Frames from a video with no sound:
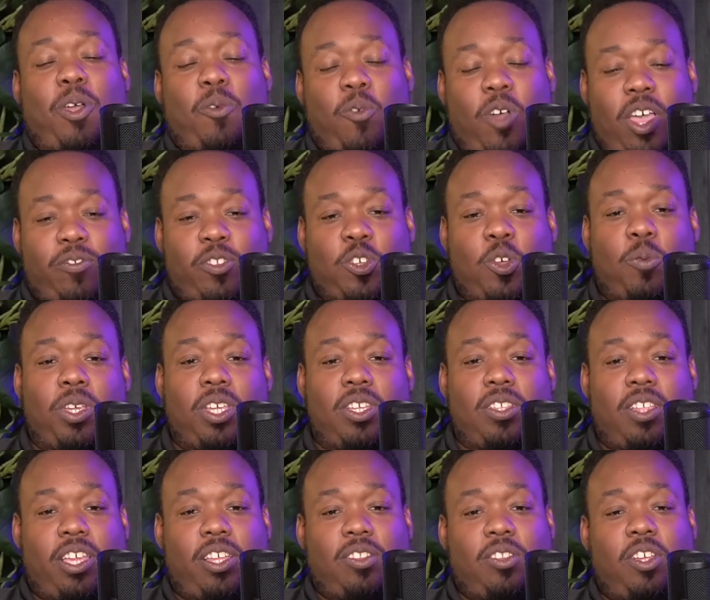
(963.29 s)
wife told me,
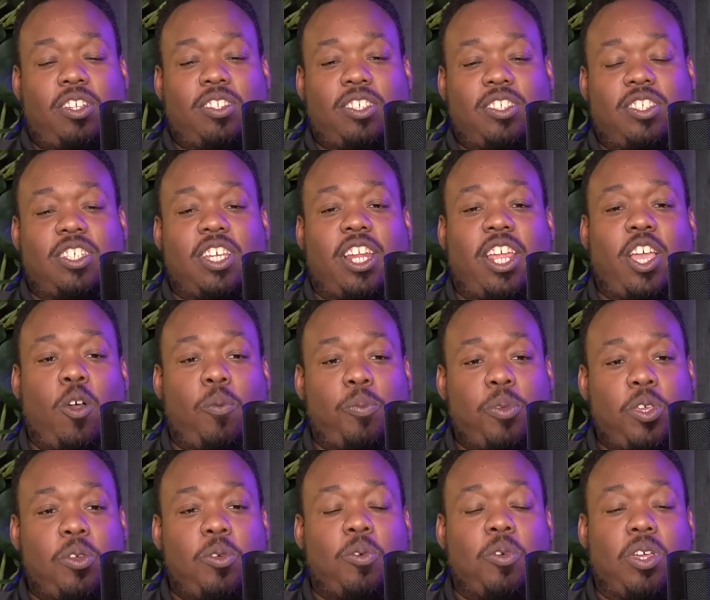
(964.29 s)
like, look, this is going to help
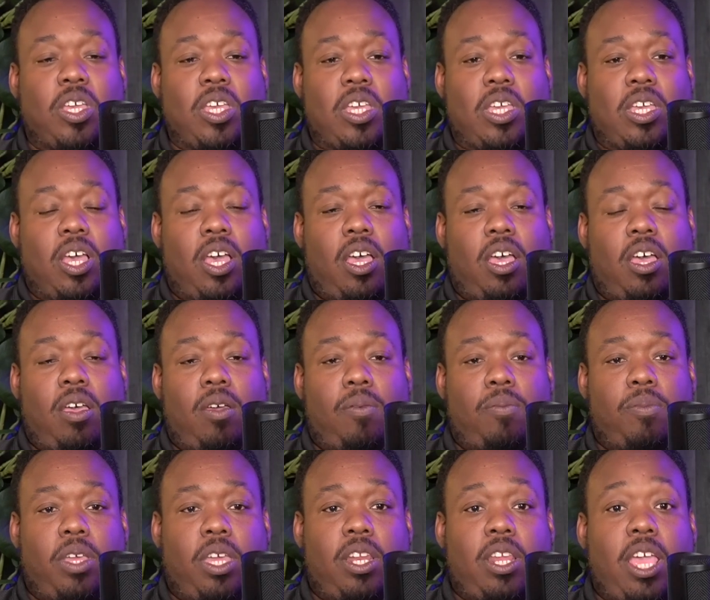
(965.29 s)
you
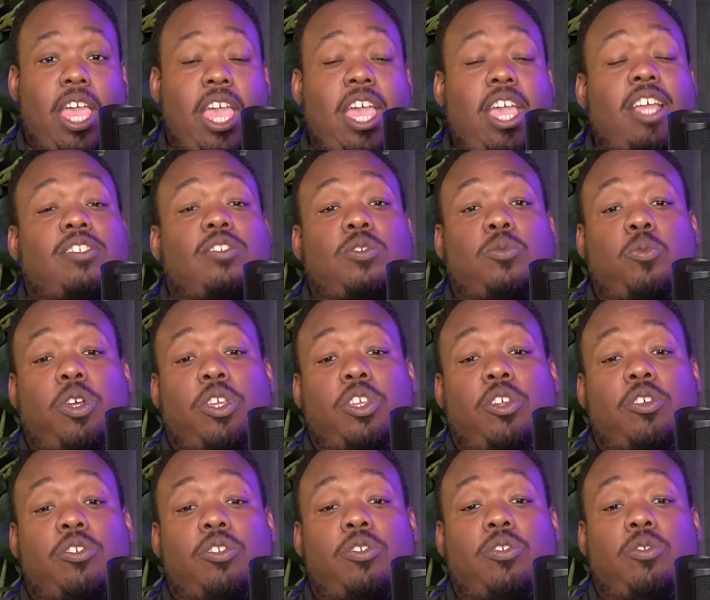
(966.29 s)
enhance what
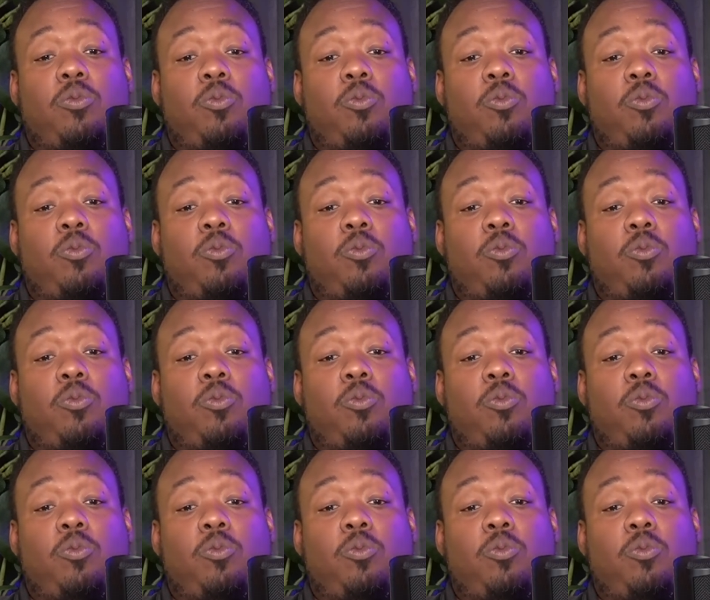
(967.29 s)
you're